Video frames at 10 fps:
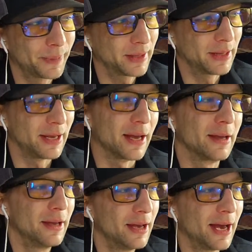yeah.
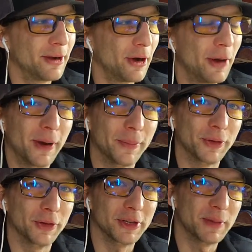I don't know how
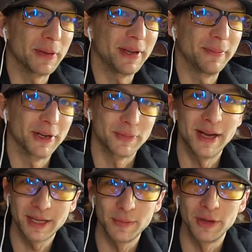popular this might be amongst
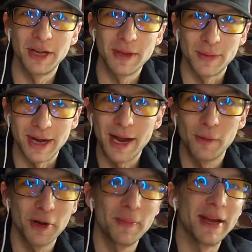my community, but I
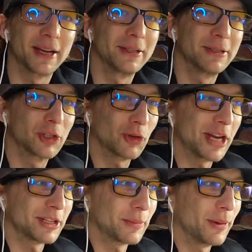want to make a
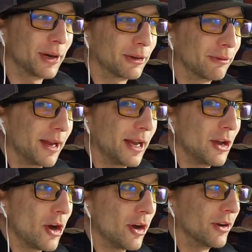Jurassic Park rated
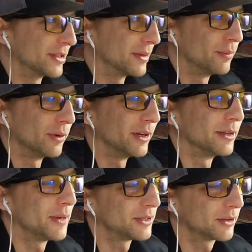R at some
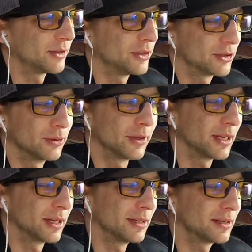point. Basically just doing
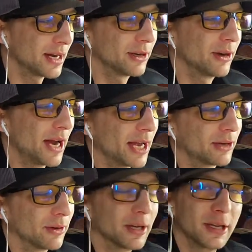the entire accurate